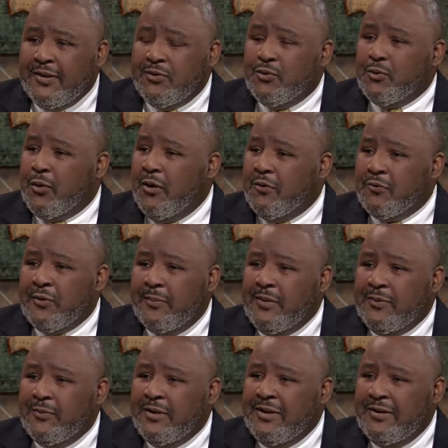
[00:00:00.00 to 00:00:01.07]
draw from
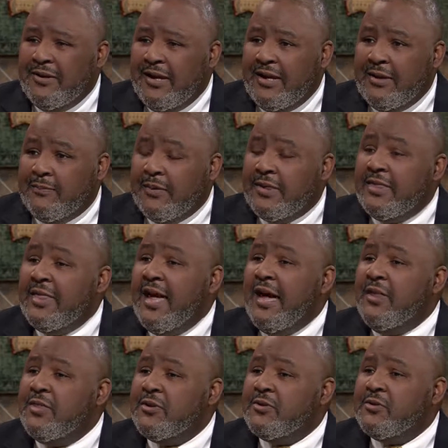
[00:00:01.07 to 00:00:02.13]
it when you need it, but
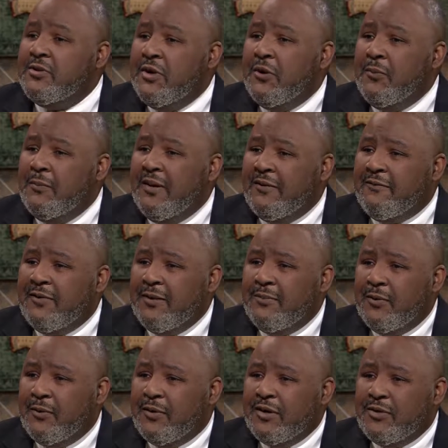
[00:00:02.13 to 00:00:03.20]
now there's no monthly
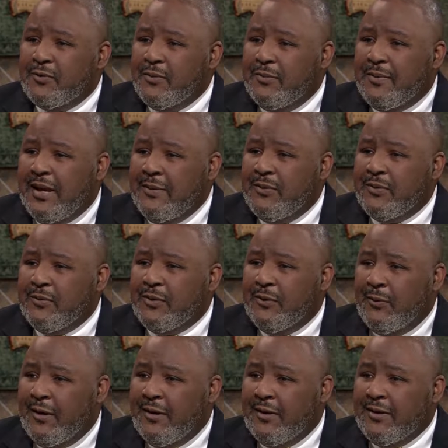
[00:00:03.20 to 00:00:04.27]
mortgage repayment
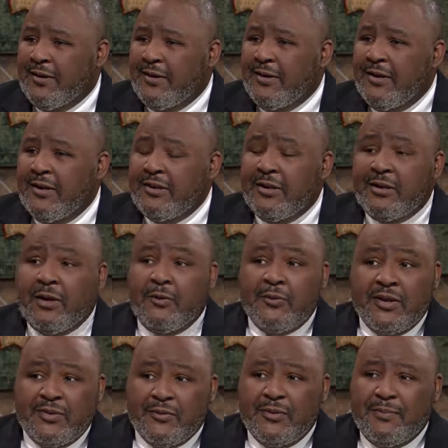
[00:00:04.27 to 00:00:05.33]
required. The loan
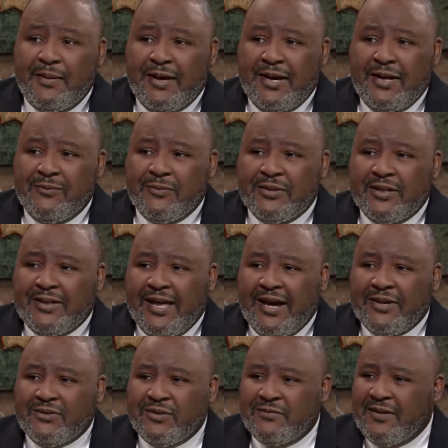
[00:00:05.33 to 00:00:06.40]
gets repaid when the
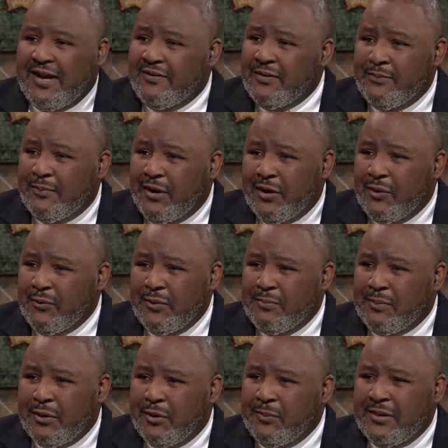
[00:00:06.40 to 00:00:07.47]
last surviving borrower
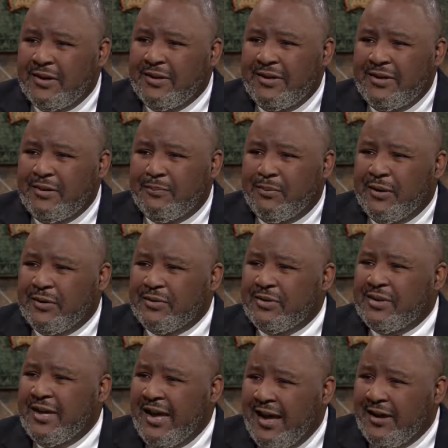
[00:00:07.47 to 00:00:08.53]
permanently departs
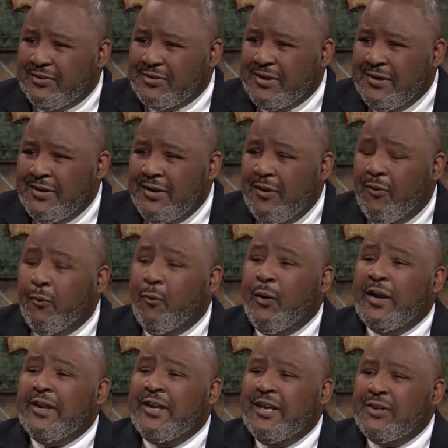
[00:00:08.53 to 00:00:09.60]
the house.
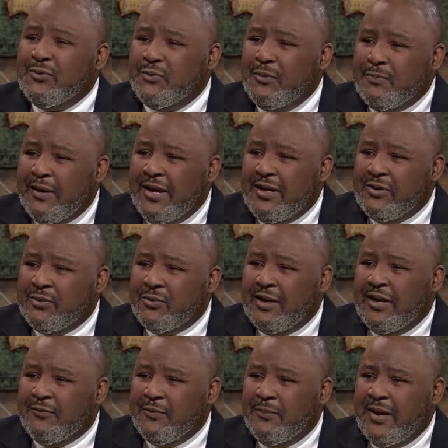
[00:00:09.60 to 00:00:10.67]
What gets repaid is
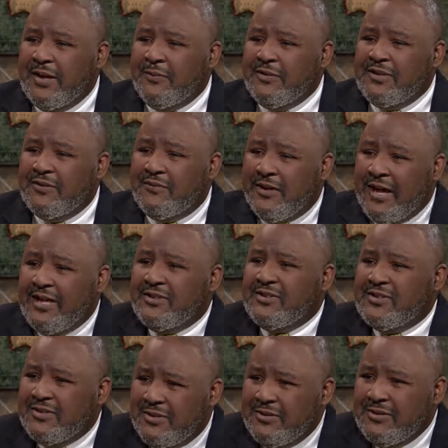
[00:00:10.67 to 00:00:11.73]
whatever money was
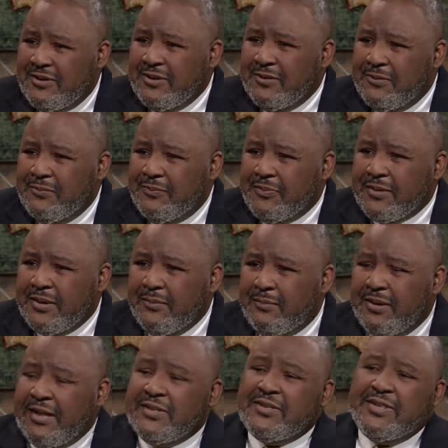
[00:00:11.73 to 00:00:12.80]
advanced to you,
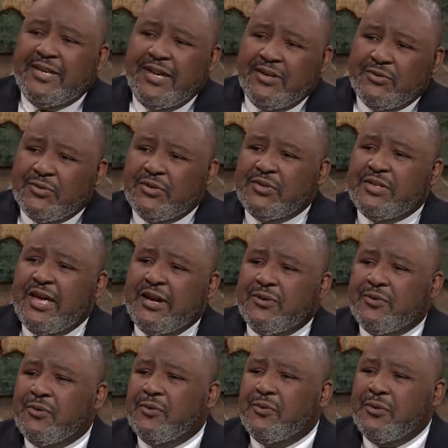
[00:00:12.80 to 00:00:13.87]
plus the interest that
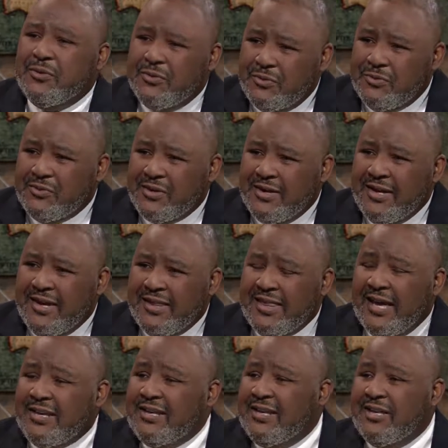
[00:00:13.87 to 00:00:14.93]
accrues.
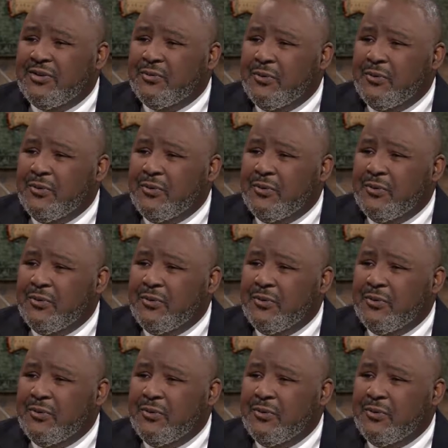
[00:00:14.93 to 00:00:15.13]
That gets